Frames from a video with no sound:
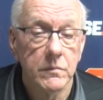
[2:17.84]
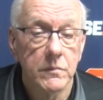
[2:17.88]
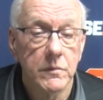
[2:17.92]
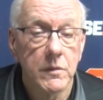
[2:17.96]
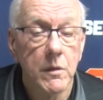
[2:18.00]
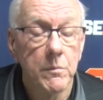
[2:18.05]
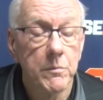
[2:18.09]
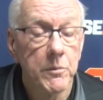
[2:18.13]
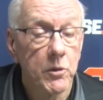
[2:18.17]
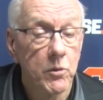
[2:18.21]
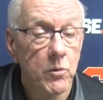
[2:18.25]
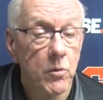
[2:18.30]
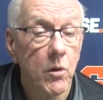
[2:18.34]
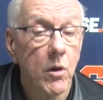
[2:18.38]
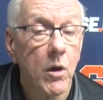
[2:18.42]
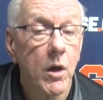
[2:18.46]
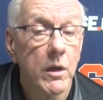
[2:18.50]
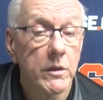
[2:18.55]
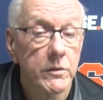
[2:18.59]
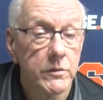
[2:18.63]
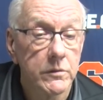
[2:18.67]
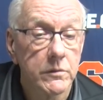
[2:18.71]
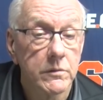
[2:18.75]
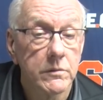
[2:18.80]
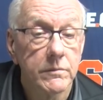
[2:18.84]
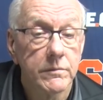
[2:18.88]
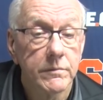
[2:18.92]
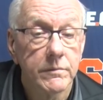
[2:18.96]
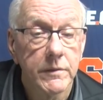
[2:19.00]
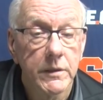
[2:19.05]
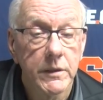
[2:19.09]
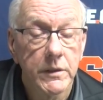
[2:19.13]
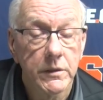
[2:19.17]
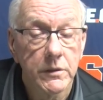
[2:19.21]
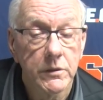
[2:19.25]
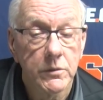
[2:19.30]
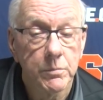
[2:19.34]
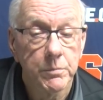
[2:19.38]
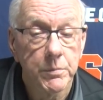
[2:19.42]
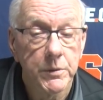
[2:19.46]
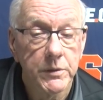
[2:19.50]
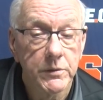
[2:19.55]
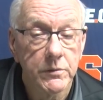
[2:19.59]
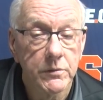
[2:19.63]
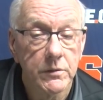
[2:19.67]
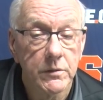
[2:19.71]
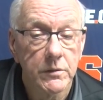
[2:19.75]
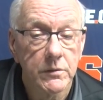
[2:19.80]
come across in this
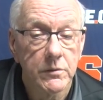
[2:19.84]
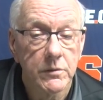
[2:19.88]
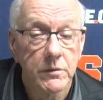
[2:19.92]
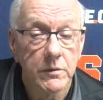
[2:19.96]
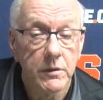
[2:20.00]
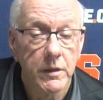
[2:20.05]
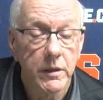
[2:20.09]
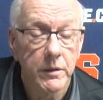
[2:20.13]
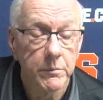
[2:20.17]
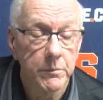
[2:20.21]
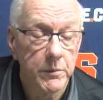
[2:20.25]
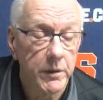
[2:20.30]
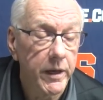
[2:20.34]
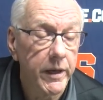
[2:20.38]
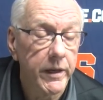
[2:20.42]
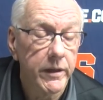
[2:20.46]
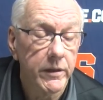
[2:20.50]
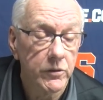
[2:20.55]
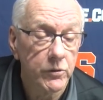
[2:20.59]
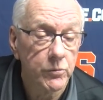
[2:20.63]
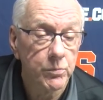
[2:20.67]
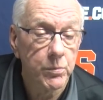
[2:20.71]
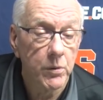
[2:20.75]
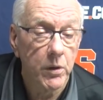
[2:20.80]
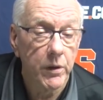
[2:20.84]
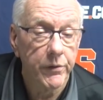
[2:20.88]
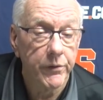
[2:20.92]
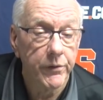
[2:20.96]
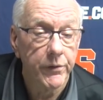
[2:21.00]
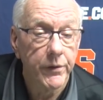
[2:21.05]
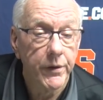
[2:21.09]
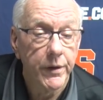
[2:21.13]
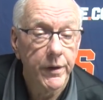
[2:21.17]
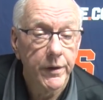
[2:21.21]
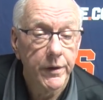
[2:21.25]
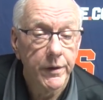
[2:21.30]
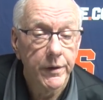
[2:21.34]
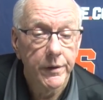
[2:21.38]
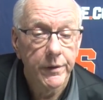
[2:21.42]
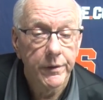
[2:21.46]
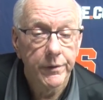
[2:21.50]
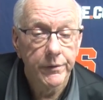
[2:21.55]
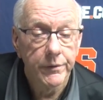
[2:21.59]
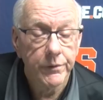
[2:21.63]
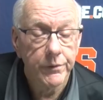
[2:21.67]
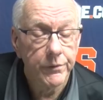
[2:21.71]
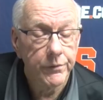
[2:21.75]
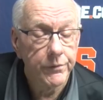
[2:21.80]
business, him and his brother.
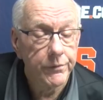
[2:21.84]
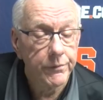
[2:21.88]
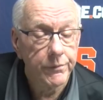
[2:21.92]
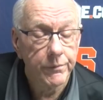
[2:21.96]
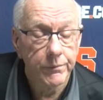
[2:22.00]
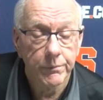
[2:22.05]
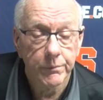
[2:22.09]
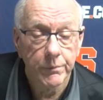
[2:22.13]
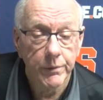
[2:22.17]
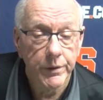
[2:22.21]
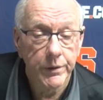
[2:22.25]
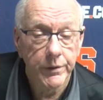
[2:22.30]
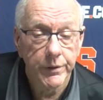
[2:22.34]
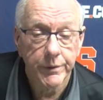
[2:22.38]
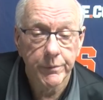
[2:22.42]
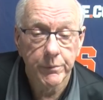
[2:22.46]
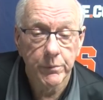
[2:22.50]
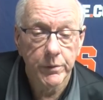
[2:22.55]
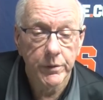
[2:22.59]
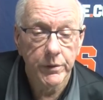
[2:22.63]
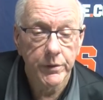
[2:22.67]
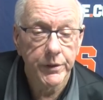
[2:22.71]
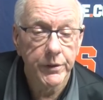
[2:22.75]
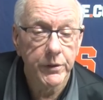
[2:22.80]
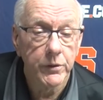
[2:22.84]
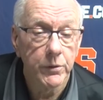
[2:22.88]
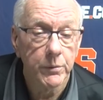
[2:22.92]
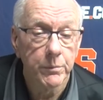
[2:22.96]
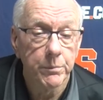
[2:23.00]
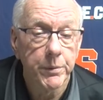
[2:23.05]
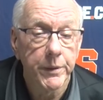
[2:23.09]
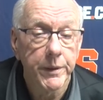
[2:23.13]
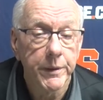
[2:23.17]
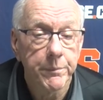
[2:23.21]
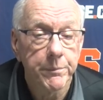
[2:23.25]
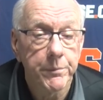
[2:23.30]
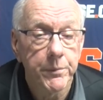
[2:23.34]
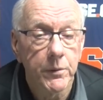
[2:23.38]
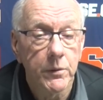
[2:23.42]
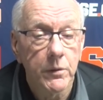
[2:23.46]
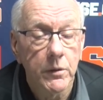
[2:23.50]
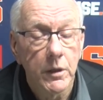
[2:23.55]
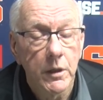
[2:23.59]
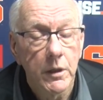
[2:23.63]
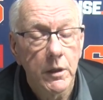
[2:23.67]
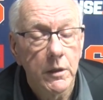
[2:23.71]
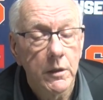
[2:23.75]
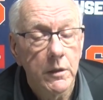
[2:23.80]
Just really, really good people.
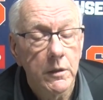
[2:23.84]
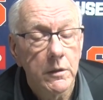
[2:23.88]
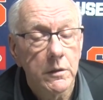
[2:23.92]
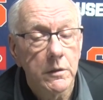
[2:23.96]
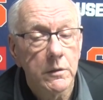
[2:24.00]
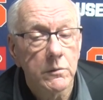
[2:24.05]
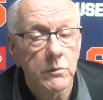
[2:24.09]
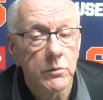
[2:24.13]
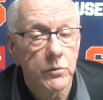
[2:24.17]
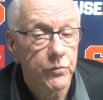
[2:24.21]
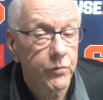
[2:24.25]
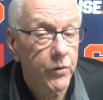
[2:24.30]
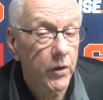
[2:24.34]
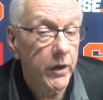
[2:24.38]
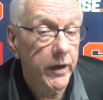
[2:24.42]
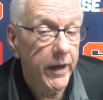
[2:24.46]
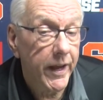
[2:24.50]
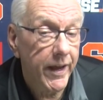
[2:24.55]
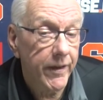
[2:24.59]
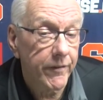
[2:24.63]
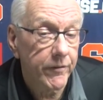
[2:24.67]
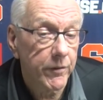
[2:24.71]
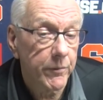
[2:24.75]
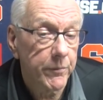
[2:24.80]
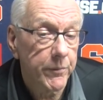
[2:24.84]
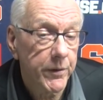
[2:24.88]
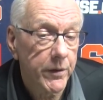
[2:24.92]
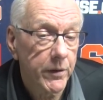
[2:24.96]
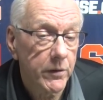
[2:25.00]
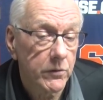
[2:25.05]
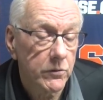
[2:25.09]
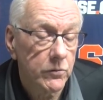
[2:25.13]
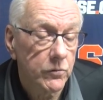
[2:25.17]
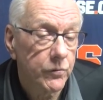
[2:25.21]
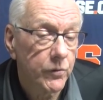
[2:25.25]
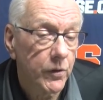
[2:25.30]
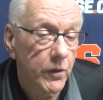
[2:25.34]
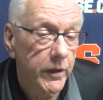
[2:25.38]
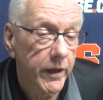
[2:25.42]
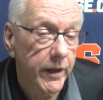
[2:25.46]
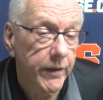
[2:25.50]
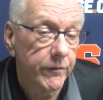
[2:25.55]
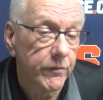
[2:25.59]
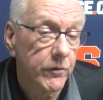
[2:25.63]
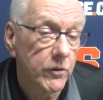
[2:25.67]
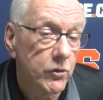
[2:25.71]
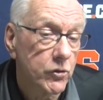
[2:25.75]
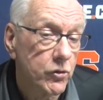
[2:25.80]
It was fun having him there. It was fun
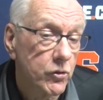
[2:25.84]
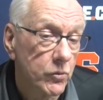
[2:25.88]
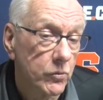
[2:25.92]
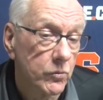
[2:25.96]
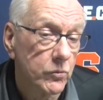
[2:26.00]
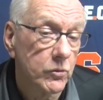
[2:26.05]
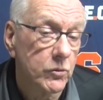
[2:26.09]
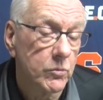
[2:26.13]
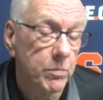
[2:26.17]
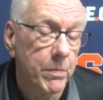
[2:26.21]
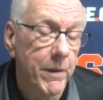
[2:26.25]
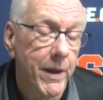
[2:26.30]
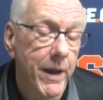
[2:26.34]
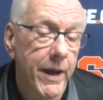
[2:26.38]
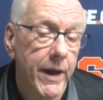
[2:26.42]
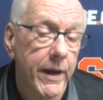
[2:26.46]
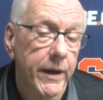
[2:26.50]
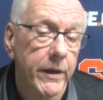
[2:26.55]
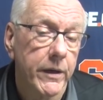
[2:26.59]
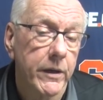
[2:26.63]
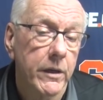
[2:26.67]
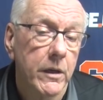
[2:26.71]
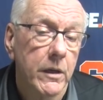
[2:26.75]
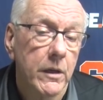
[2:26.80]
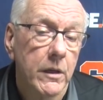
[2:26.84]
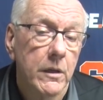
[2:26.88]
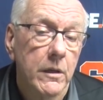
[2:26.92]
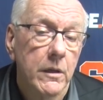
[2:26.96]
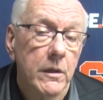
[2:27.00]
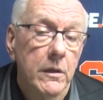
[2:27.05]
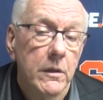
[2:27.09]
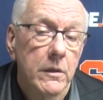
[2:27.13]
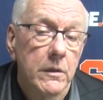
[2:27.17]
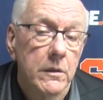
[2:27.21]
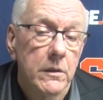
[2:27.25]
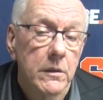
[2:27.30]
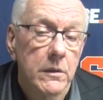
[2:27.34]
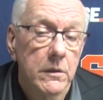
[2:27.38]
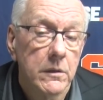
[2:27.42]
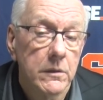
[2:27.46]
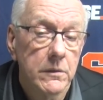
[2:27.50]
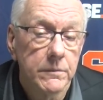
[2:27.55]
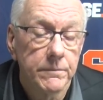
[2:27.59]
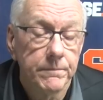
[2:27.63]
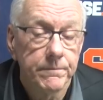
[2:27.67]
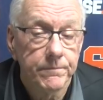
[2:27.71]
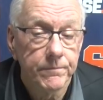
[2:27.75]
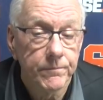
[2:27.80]
having the students back.
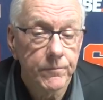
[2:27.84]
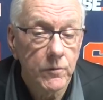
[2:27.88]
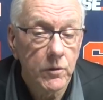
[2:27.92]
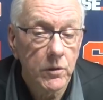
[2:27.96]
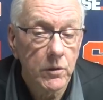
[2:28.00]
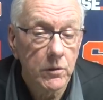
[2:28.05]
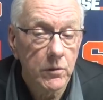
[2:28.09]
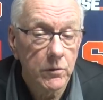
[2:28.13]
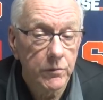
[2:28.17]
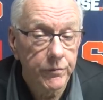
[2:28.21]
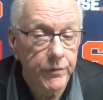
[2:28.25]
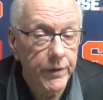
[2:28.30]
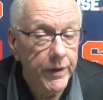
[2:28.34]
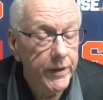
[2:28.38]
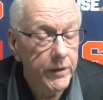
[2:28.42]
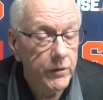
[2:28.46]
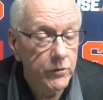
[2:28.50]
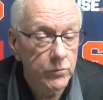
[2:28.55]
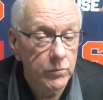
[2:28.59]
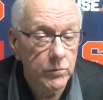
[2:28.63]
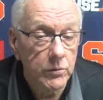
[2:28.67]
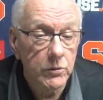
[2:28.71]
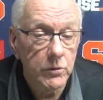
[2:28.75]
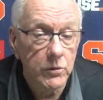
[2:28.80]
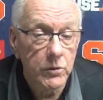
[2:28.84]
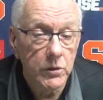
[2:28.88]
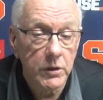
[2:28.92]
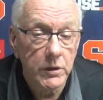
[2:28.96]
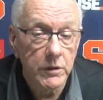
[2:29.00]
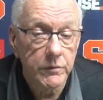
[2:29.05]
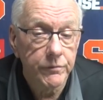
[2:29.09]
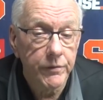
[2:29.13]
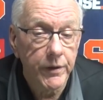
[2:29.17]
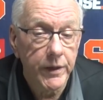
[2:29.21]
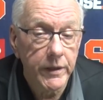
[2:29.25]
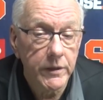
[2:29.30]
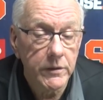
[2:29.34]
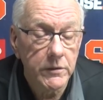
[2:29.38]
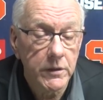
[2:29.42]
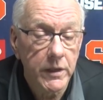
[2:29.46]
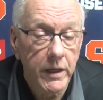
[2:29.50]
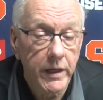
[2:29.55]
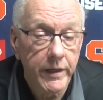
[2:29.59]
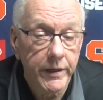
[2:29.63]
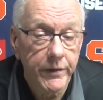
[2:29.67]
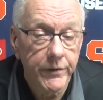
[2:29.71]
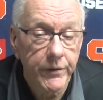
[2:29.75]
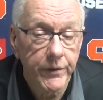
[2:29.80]
You know, fans were good. Fans
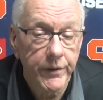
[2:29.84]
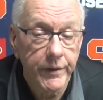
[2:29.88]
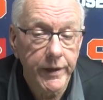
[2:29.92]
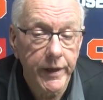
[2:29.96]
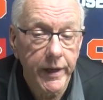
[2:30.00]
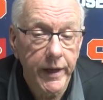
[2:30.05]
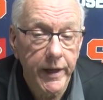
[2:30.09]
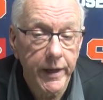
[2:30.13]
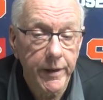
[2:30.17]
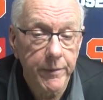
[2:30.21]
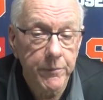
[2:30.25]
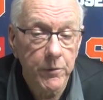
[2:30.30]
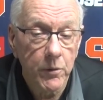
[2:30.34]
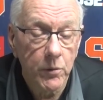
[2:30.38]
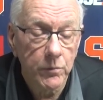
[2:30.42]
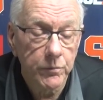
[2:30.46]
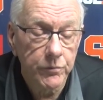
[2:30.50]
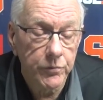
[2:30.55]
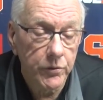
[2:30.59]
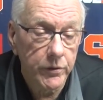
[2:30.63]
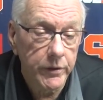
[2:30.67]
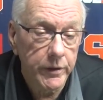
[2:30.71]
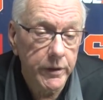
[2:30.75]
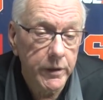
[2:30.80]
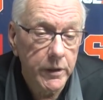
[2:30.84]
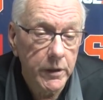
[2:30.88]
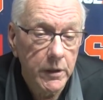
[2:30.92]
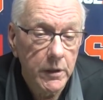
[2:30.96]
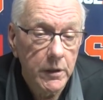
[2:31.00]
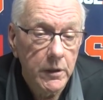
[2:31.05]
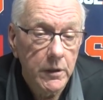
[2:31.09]
got into the game. Hopefully